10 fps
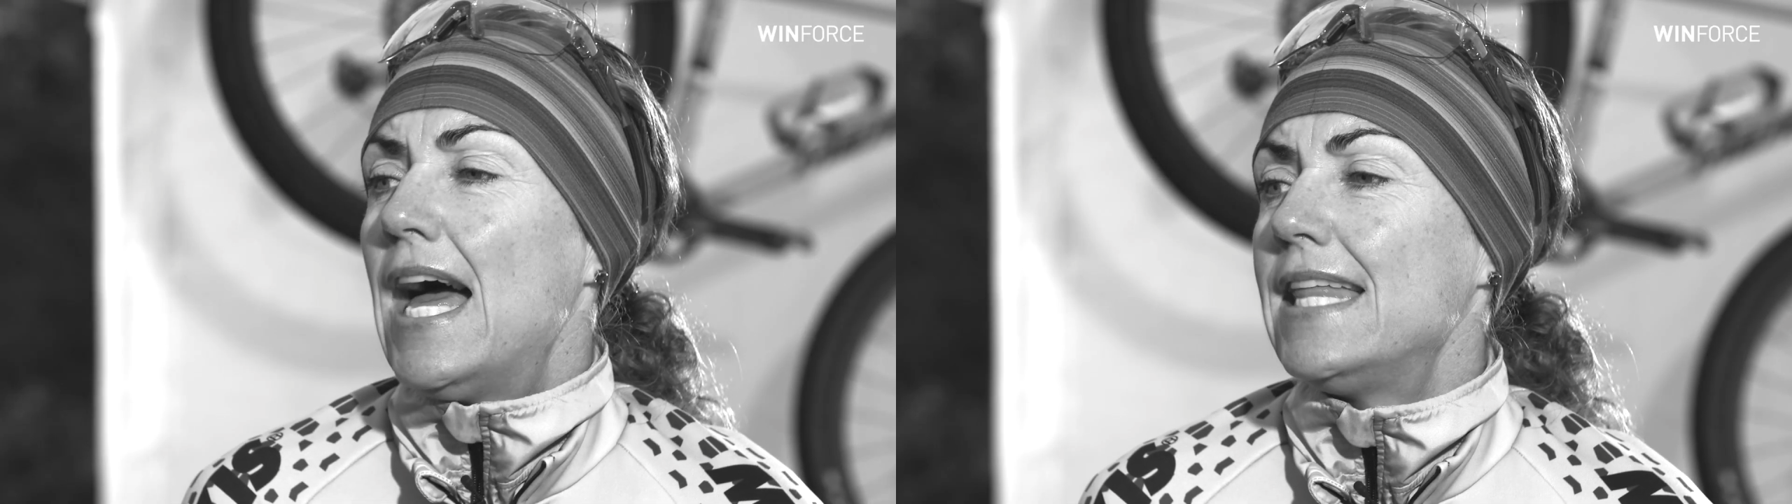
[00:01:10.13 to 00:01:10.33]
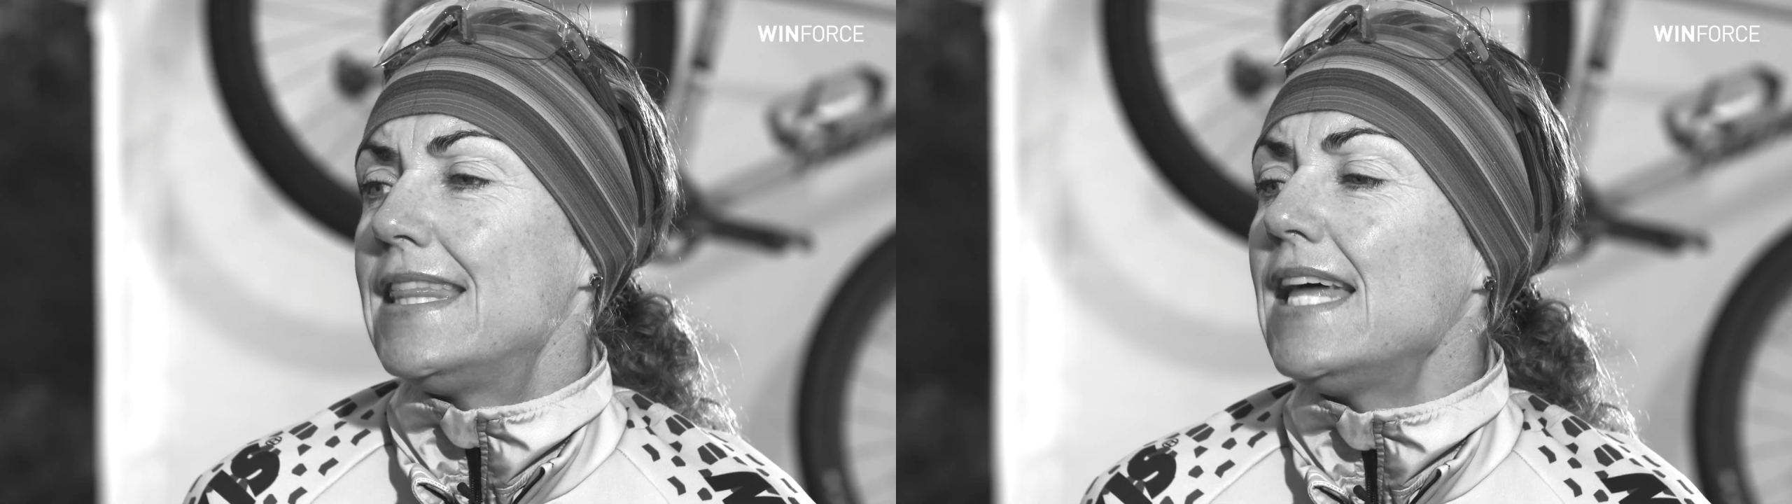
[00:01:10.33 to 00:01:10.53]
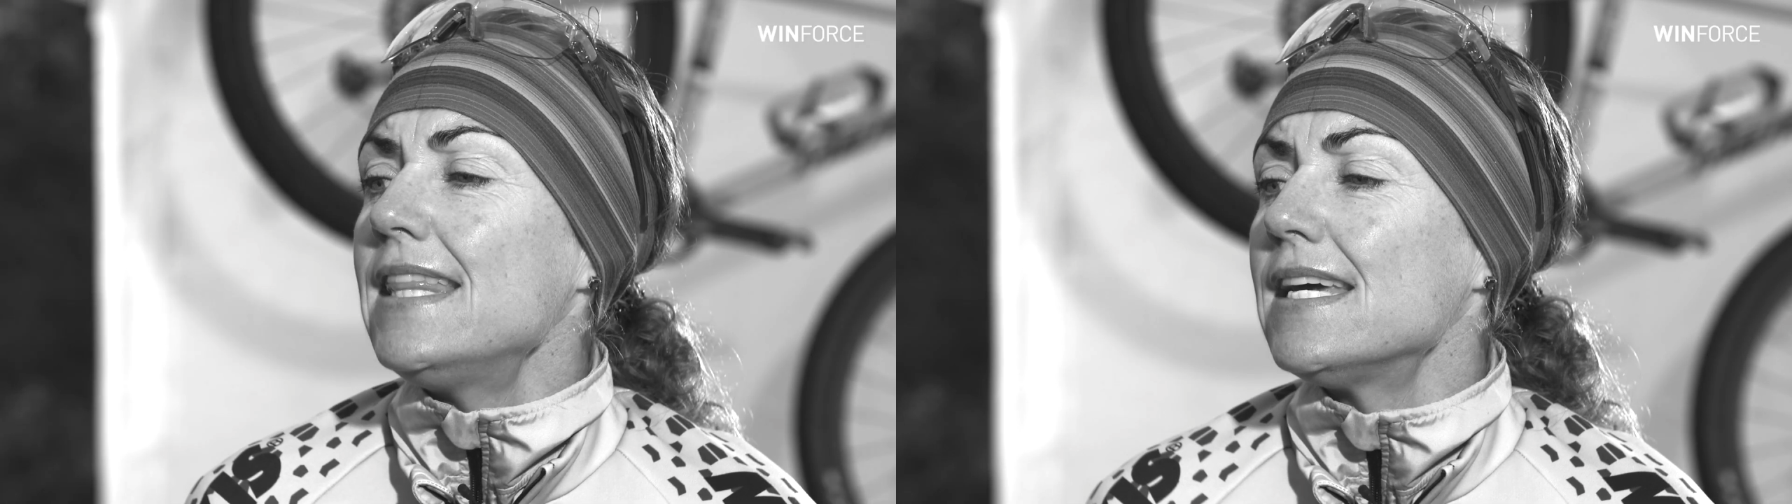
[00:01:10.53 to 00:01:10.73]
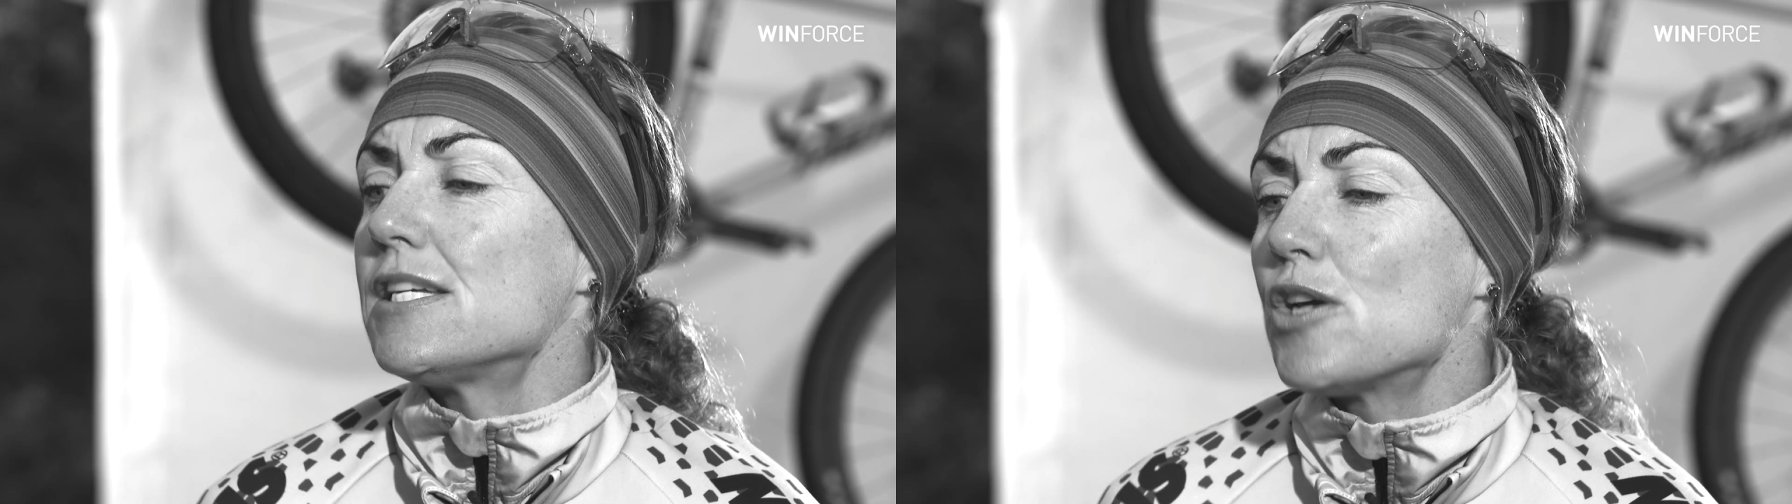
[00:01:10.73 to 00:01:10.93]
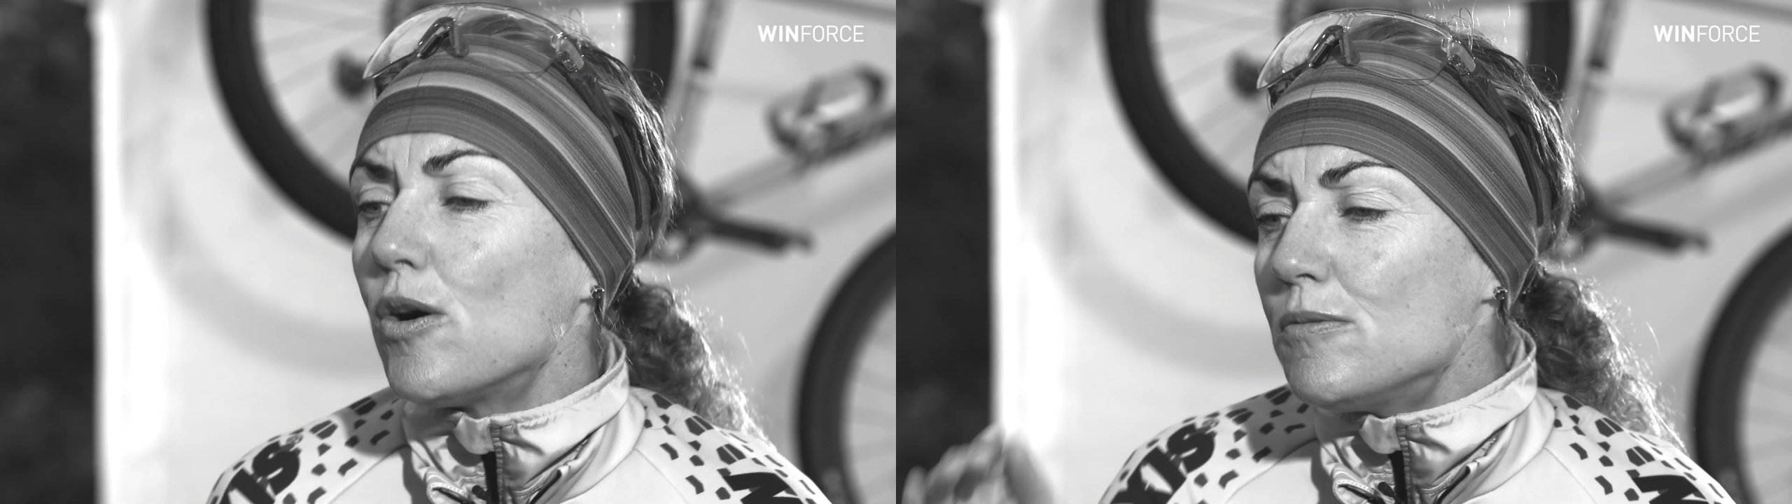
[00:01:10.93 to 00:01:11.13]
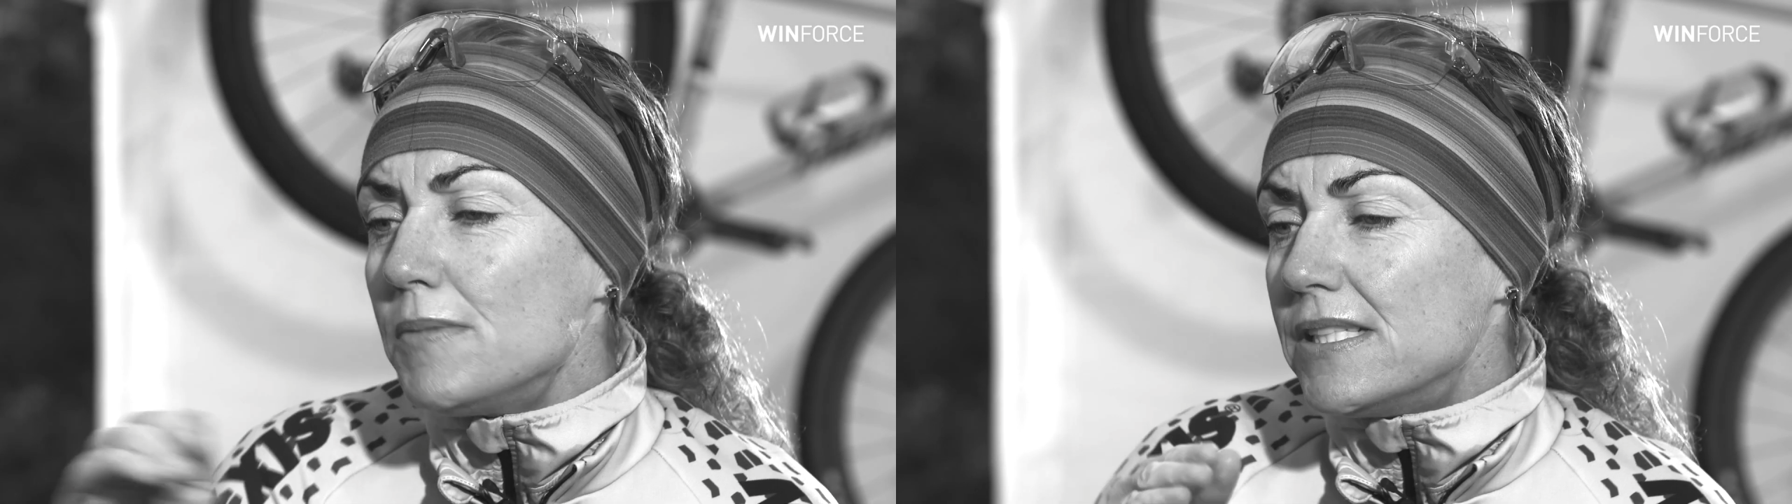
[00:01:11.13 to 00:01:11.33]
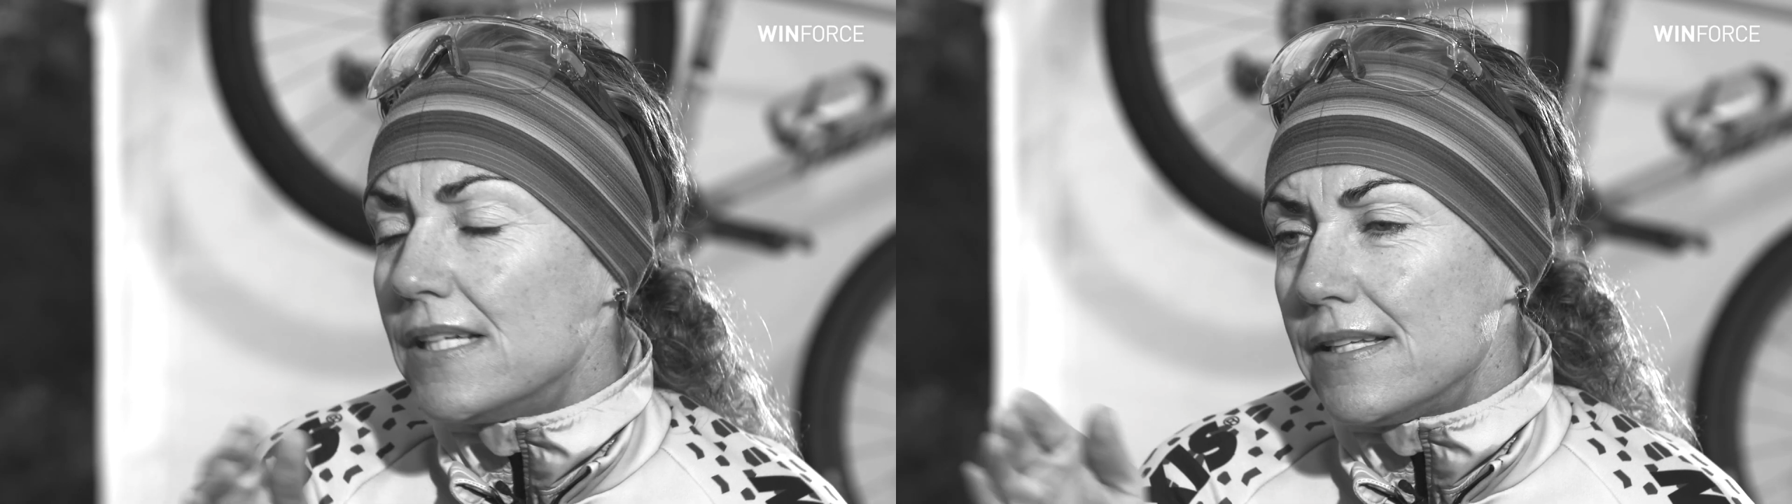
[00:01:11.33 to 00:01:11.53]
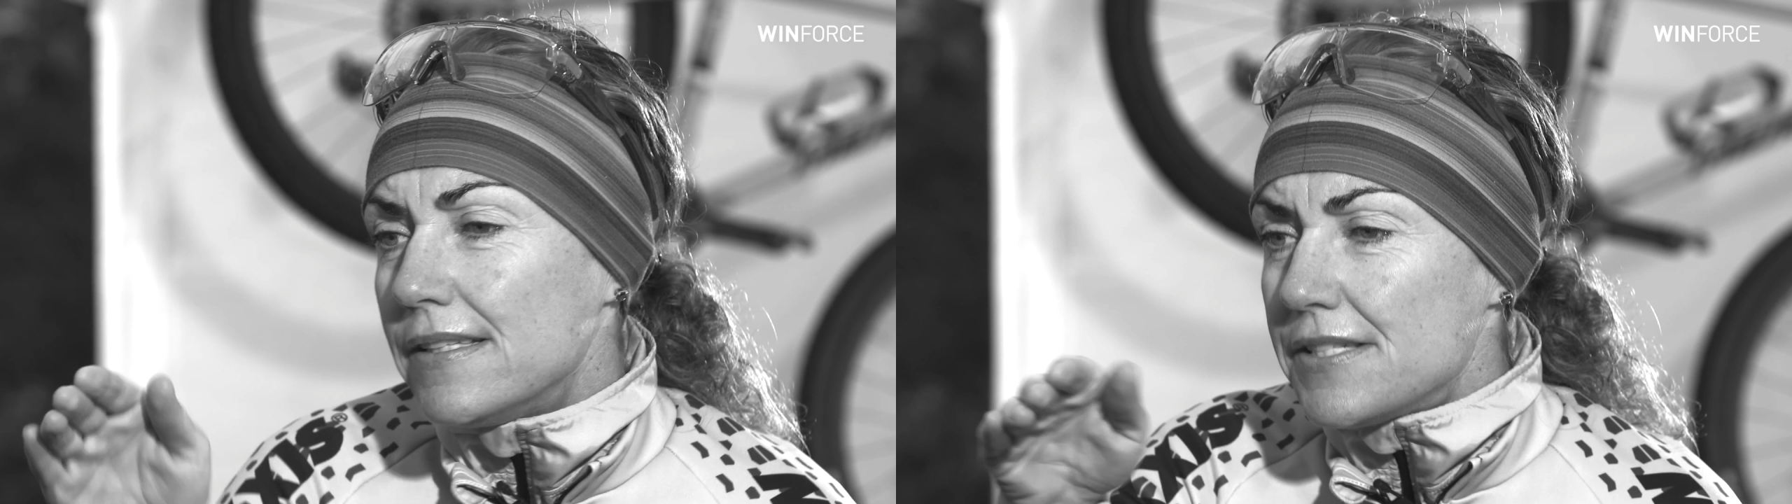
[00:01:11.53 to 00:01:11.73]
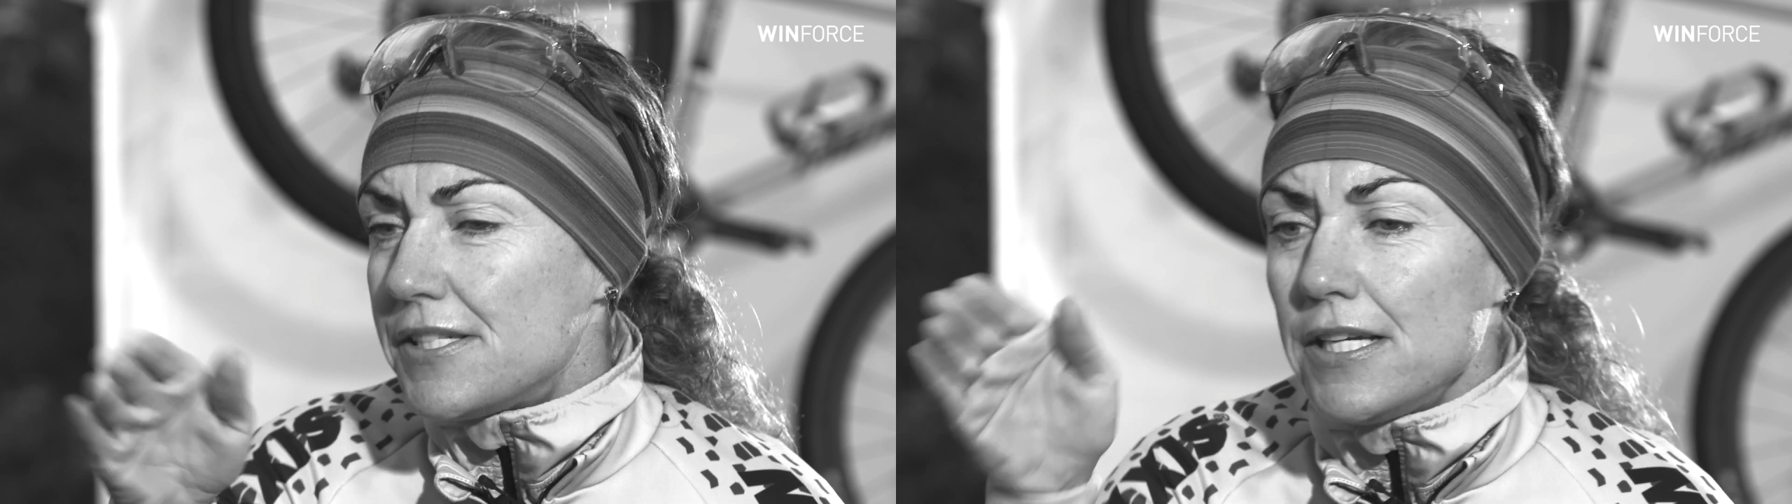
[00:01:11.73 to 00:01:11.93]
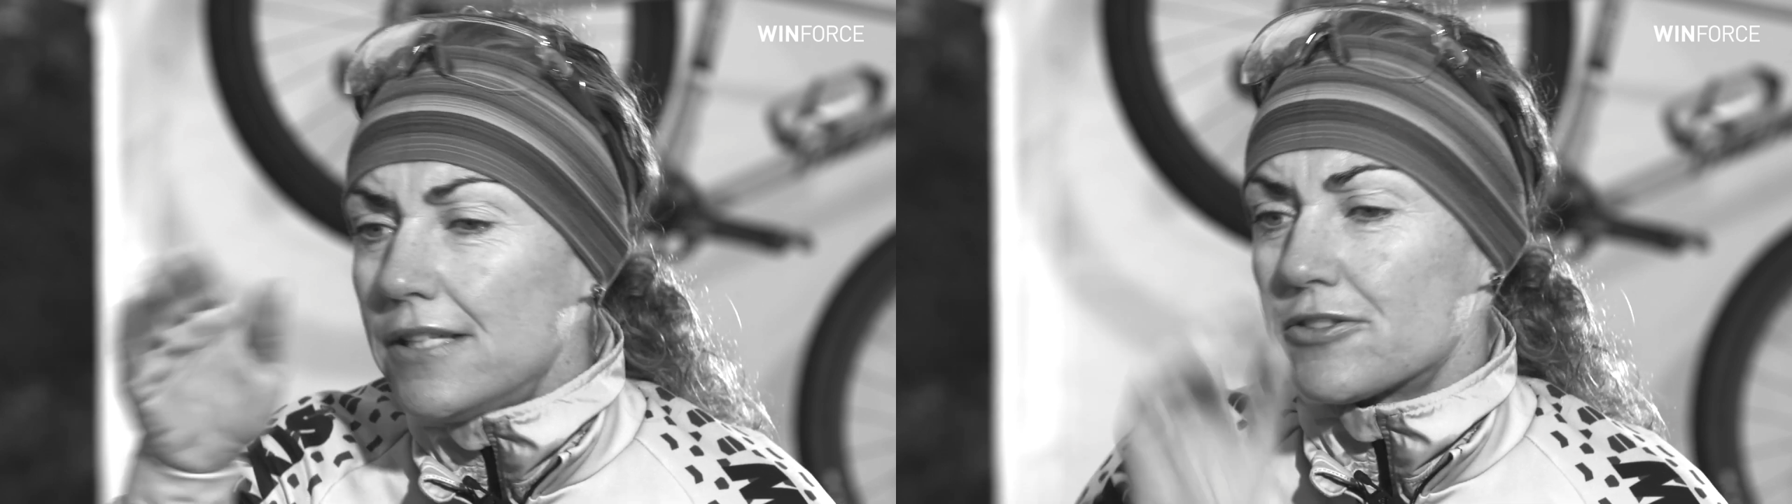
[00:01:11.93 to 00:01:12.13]
And then they showed me the
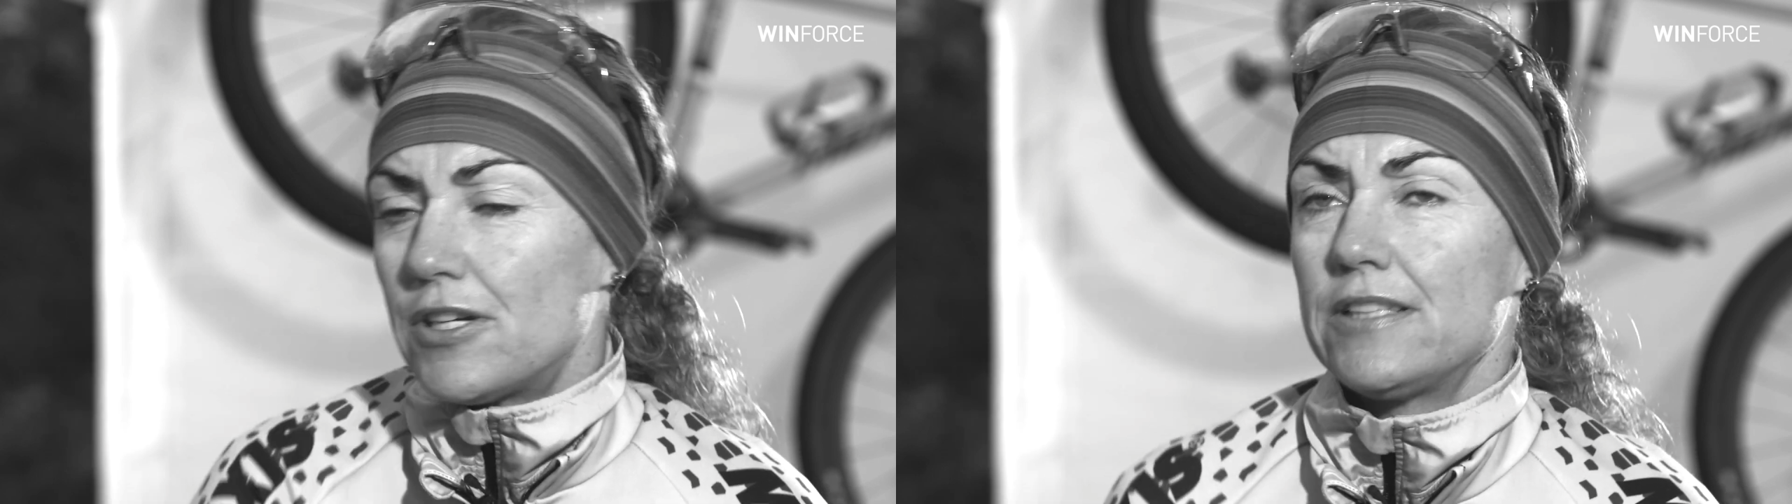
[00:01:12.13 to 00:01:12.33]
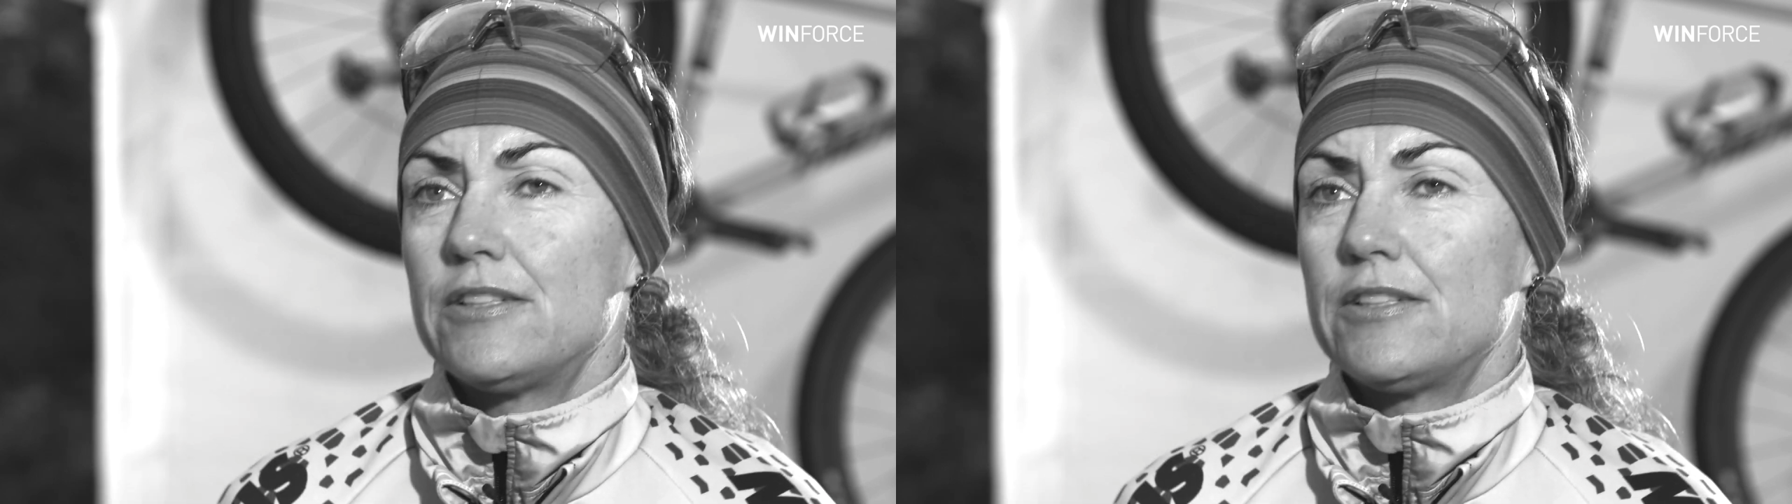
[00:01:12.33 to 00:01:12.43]
single trail